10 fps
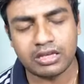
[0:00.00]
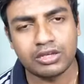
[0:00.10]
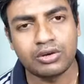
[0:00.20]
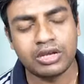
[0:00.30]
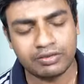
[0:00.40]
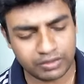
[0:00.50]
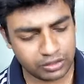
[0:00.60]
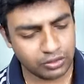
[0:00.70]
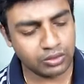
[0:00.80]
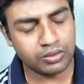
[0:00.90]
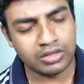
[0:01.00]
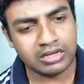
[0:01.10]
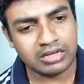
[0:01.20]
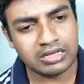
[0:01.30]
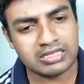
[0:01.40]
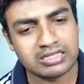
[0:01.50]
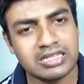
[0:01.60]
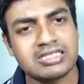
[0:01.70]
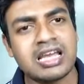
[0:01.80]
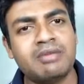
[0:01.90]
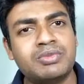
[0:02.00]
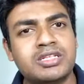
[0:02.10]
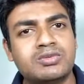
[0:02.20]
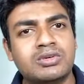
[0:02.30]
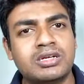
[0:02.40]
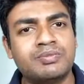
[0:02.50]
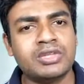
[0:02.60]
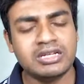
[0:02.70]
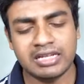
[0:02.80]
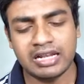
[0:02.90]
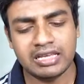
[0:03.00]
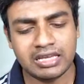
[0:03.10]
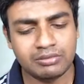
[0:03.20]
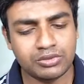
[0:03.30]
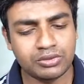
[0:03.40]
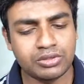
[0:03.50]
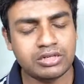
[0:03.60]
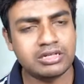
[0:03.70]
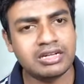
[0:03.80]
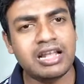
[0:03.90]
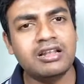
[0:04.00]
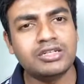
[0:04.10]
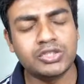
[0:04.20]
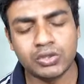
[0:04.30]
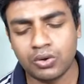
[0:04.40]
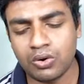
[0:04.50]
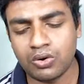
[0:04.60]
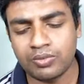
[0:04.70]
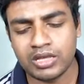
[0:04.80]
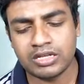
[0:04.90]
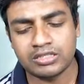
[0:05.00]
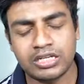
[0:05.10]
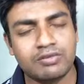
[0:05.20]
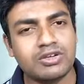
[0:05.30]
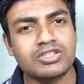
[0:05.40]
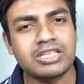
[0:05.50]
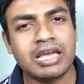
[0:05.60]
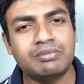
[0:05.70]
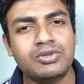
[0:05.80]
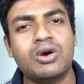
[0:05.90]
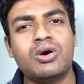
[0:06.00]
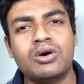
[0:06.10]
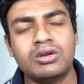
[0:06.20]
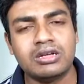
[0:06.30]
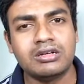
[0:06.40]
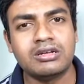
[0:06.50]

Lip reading: You know, even though his disciples were telling him to tell her to go, she was kept on